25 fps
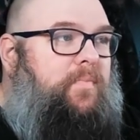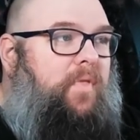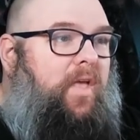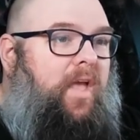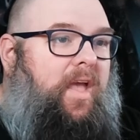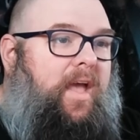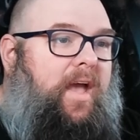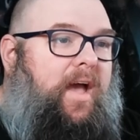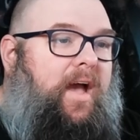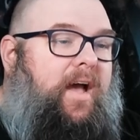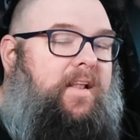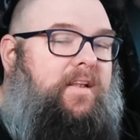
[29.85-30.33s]

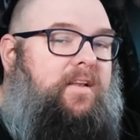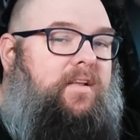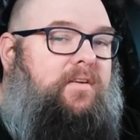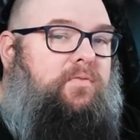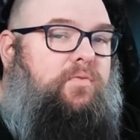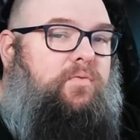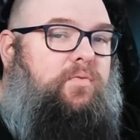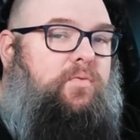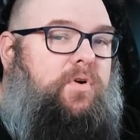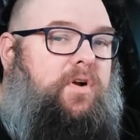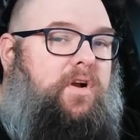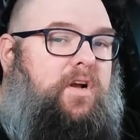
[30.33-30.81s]
And
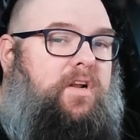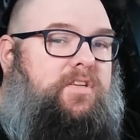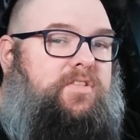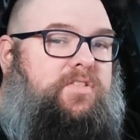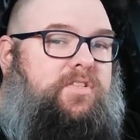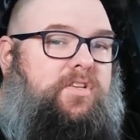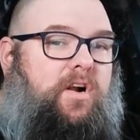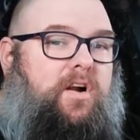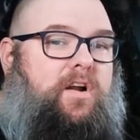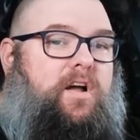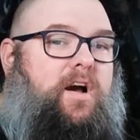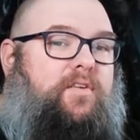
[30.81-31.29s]
we're going to
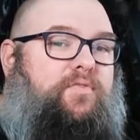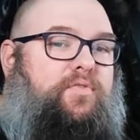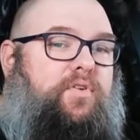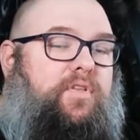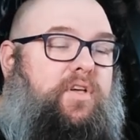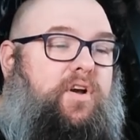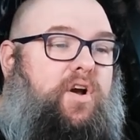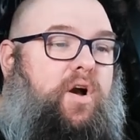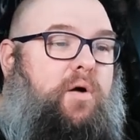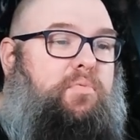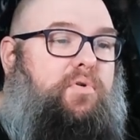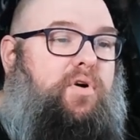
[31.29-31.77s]
start off with
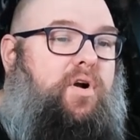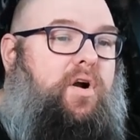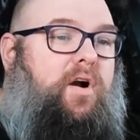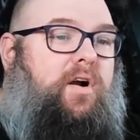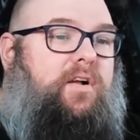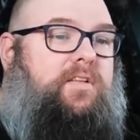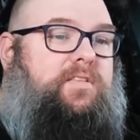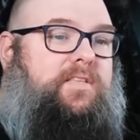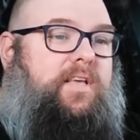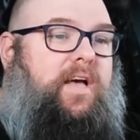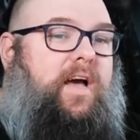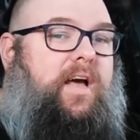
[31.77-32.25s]
a couple
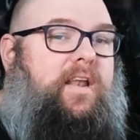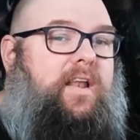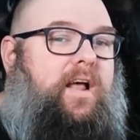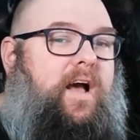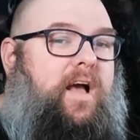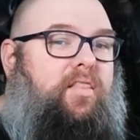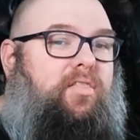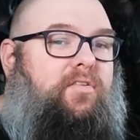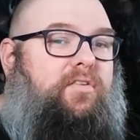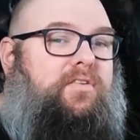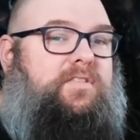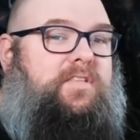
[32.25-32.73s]
cards that
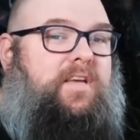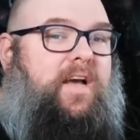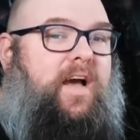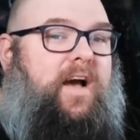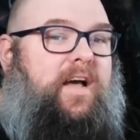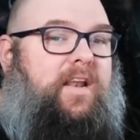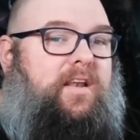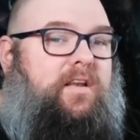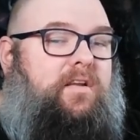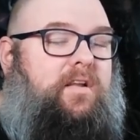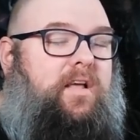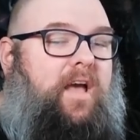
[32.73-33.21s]
I looked
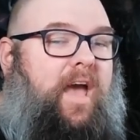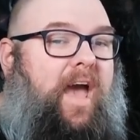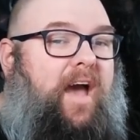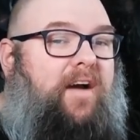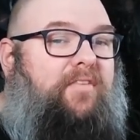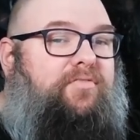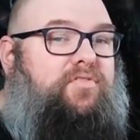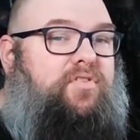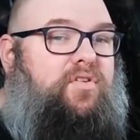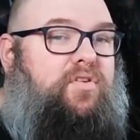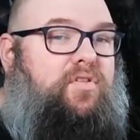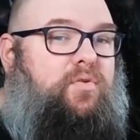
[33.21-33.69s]
at
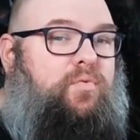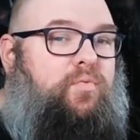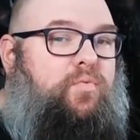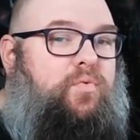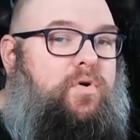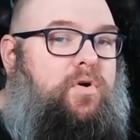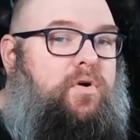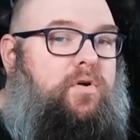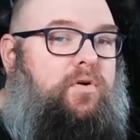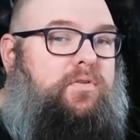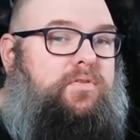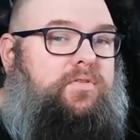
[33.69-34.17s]
after the
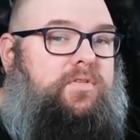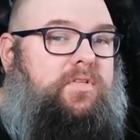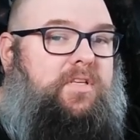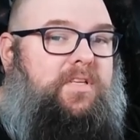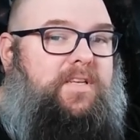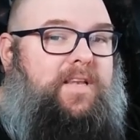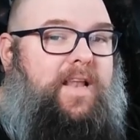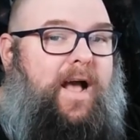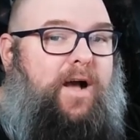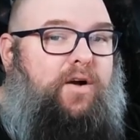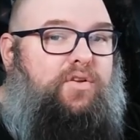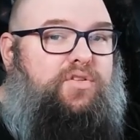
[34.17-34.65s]
world's
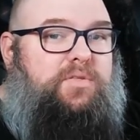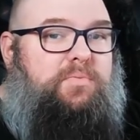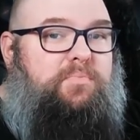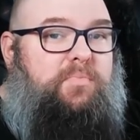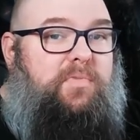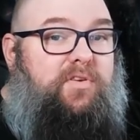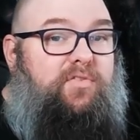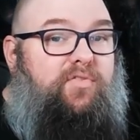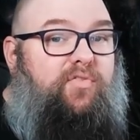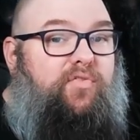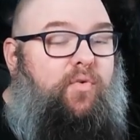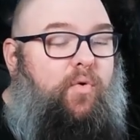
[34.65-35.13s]

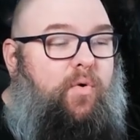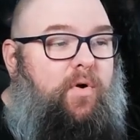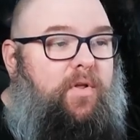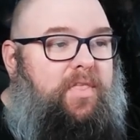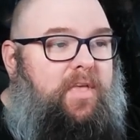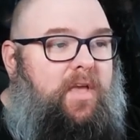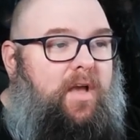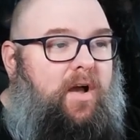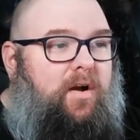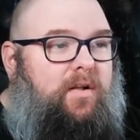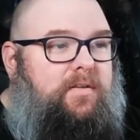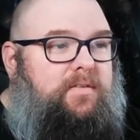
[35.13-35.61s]
announcement for
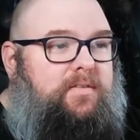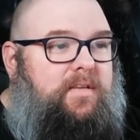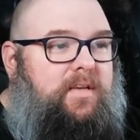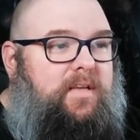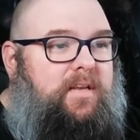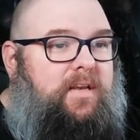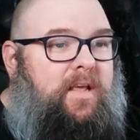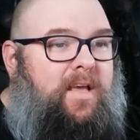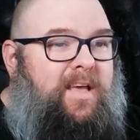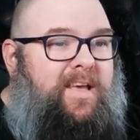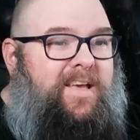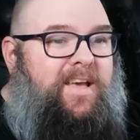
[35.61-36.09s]
the
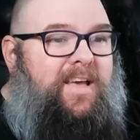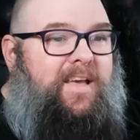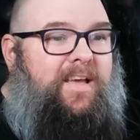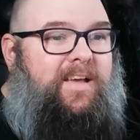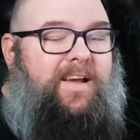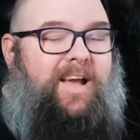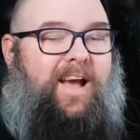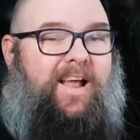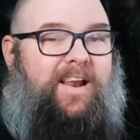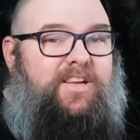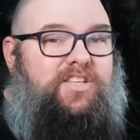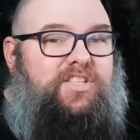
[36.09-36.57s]
Hunted,
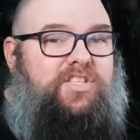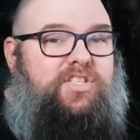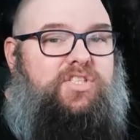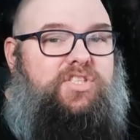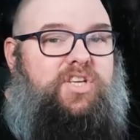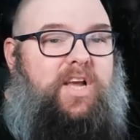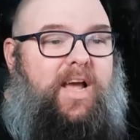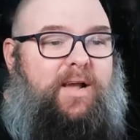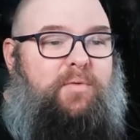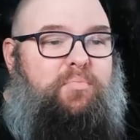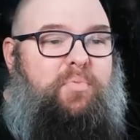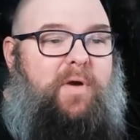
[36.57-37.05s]
kind of
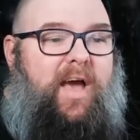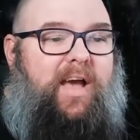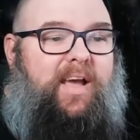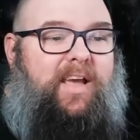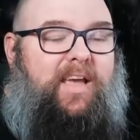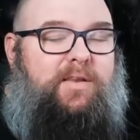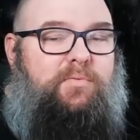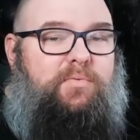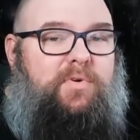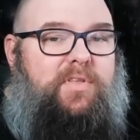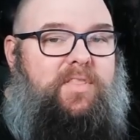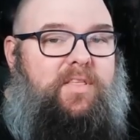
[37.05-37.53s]
check back
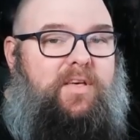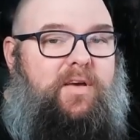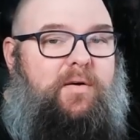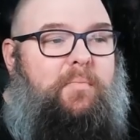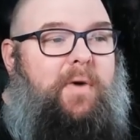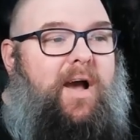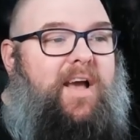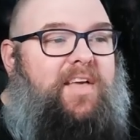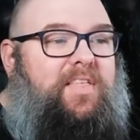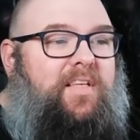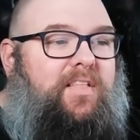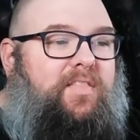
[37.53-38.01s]
in with them.
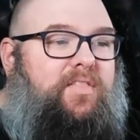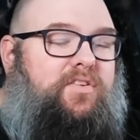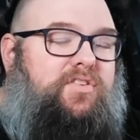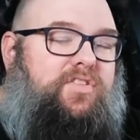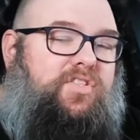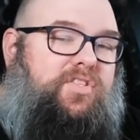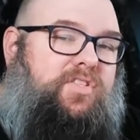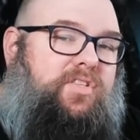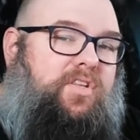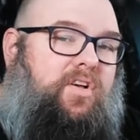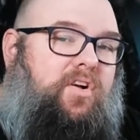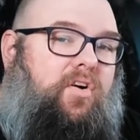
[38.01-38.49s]
I think they're
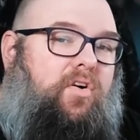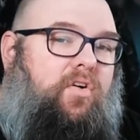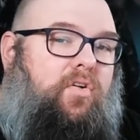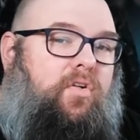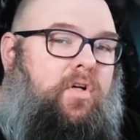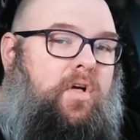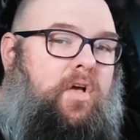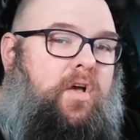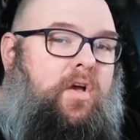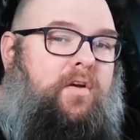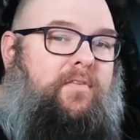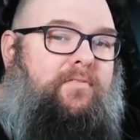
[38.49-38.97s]

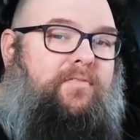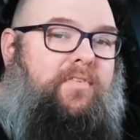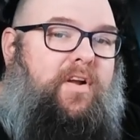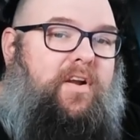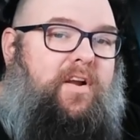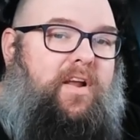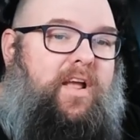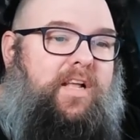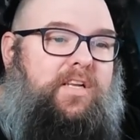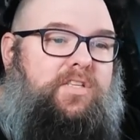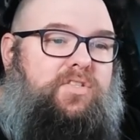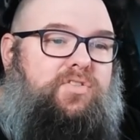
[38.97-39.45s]
still
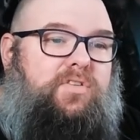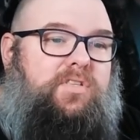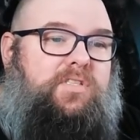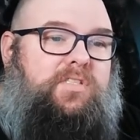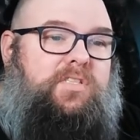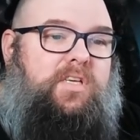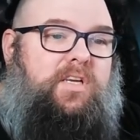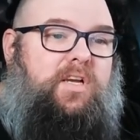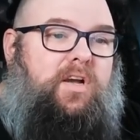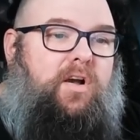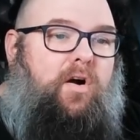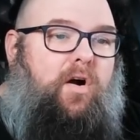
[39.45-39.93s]
very
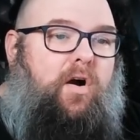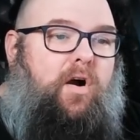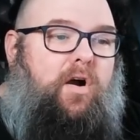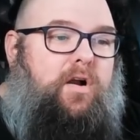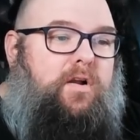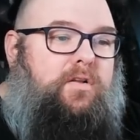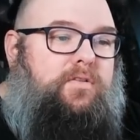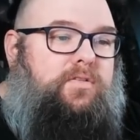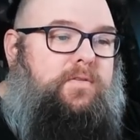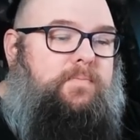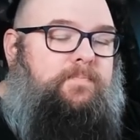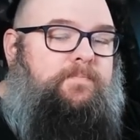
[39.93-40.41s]
interesting
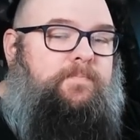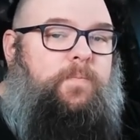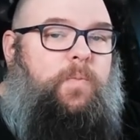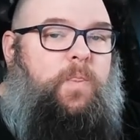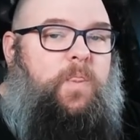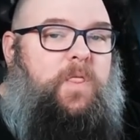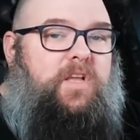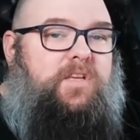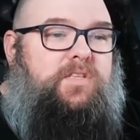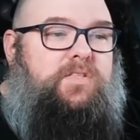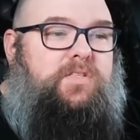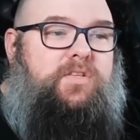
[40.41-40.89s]
cards.
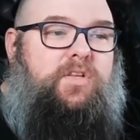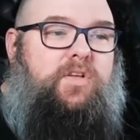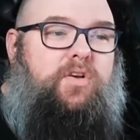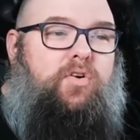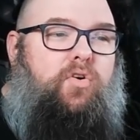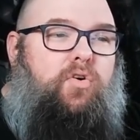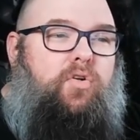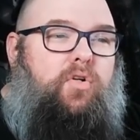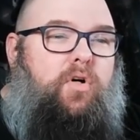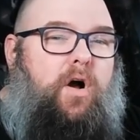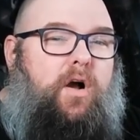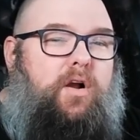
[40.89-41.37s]
They
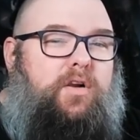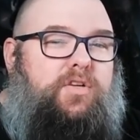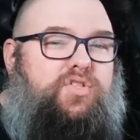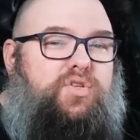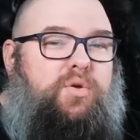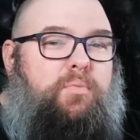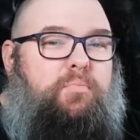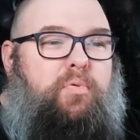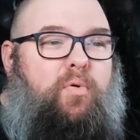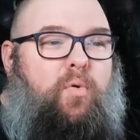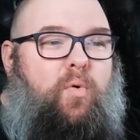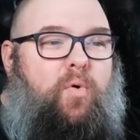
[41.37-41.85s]
still are
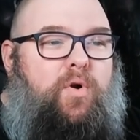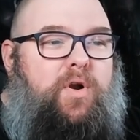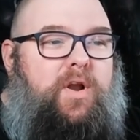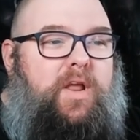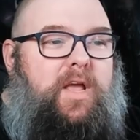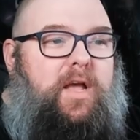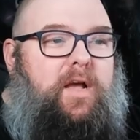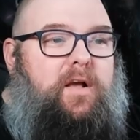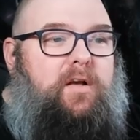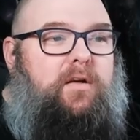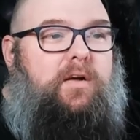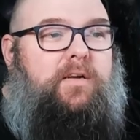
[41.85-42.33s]

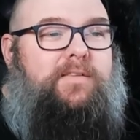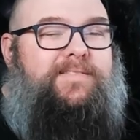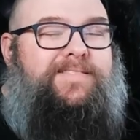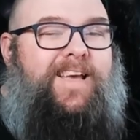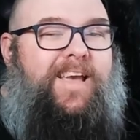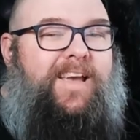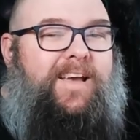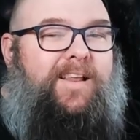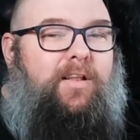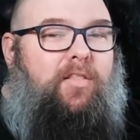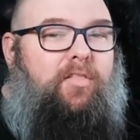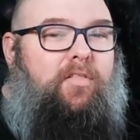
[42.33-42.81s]
supporting
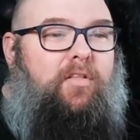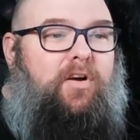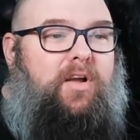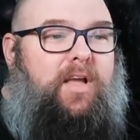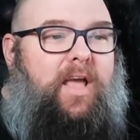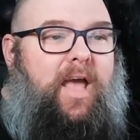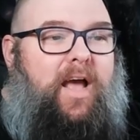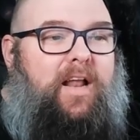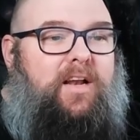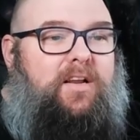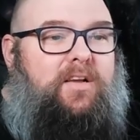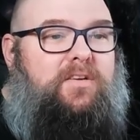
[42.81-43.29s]
taking a look
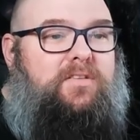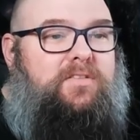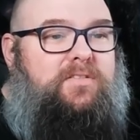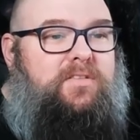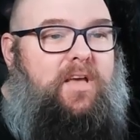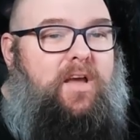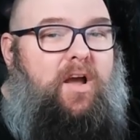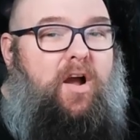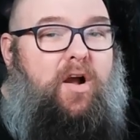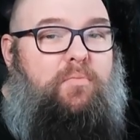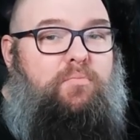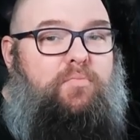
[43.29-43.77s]
at because
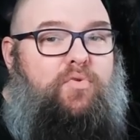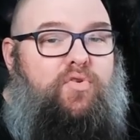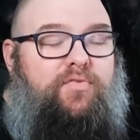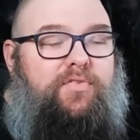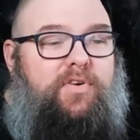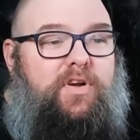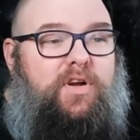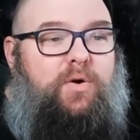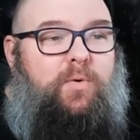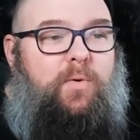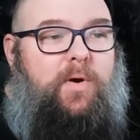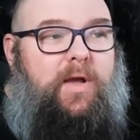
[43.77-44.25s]
they are
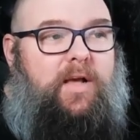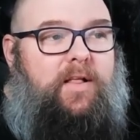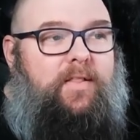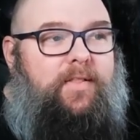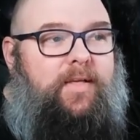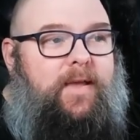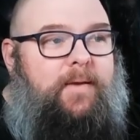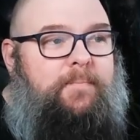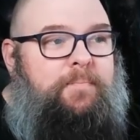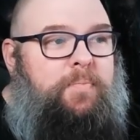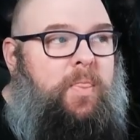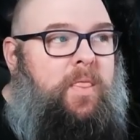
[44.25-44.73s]
moving
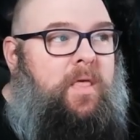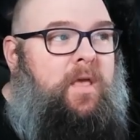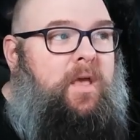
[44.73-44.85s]
quickly.